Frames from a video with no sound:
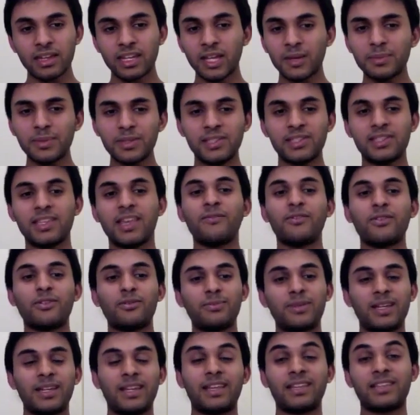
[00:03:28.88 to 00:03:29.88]
Number 7
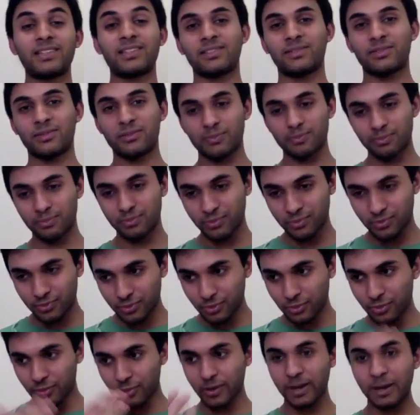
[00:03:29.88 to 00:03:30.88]
on my list,
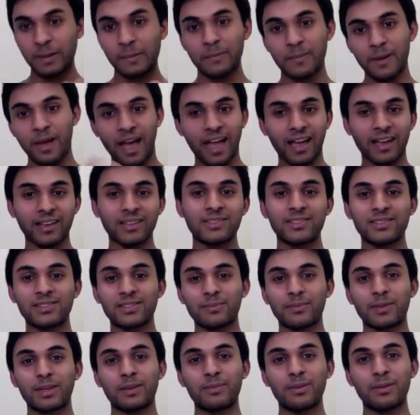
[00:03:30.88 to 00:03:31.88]
drawing back to
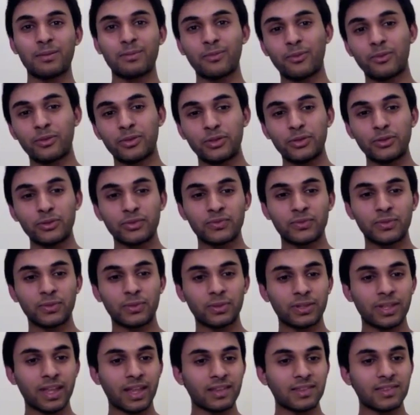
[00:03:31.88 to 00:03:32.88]
something a bit more
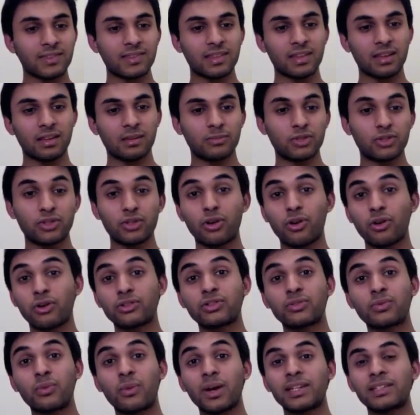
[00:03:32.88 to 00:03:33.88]
useful, that's
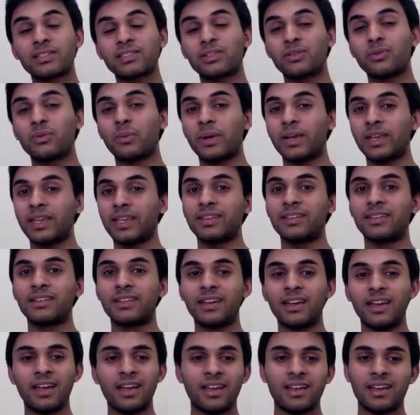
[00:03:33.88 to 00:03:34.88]
jog twice a
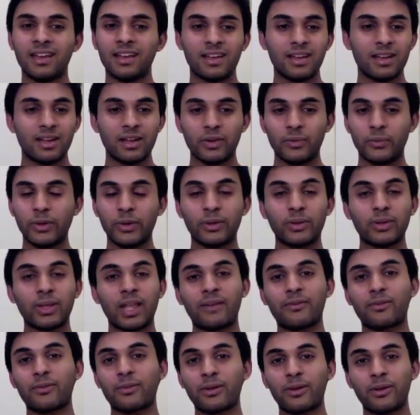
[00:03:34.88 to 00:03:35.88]
week. We
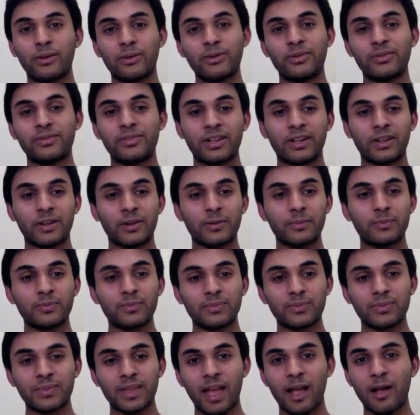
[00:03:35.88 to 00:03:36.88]
all have our own,
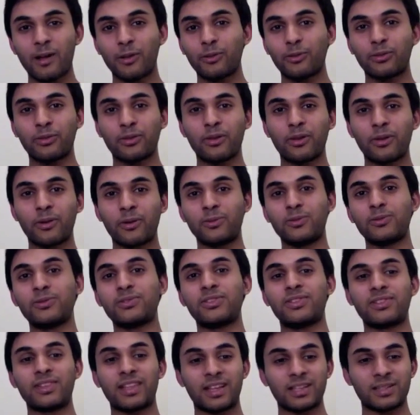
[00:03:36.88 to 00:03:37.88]
health
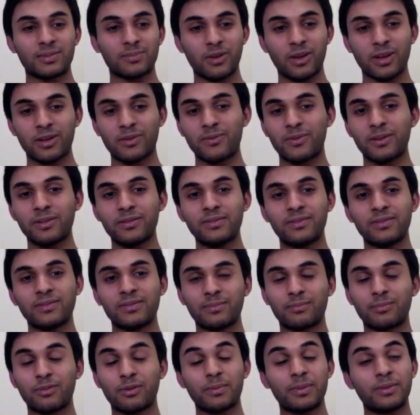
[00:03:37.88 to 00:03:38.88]
goals, and that's my one.
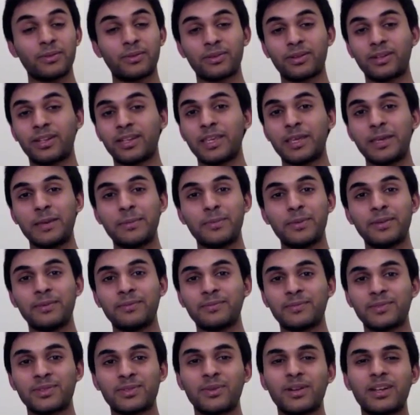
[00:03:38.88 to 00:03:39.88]
I'm probably not going to keep
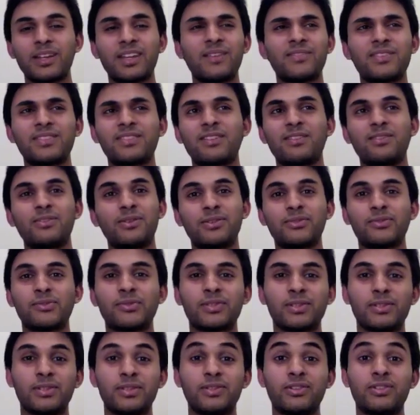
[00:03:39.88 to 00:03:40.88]
it. That's why I never set New Year's
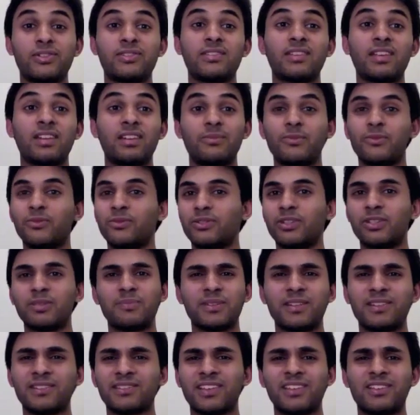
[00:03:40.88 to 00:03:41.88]
resolutions anymore, just
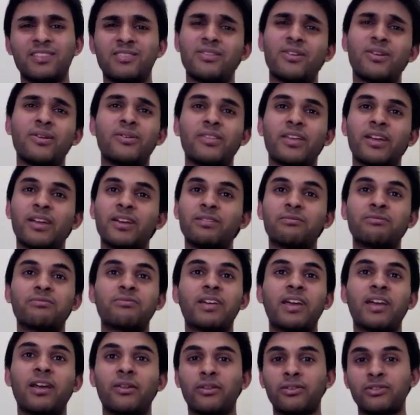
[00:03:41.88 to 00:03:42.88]
because I know they're going to
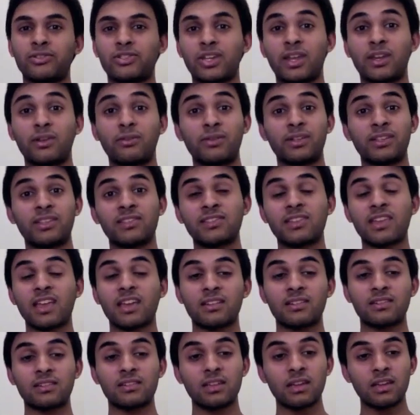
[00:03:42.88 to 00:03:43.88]
fail on January the
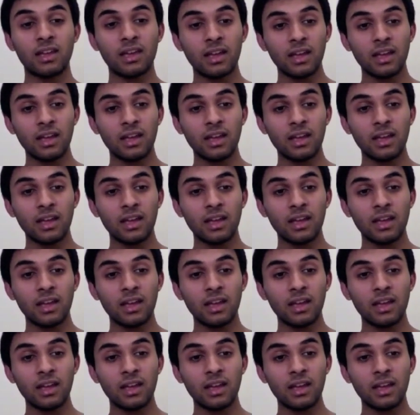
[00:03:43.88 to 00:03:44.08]
2nd.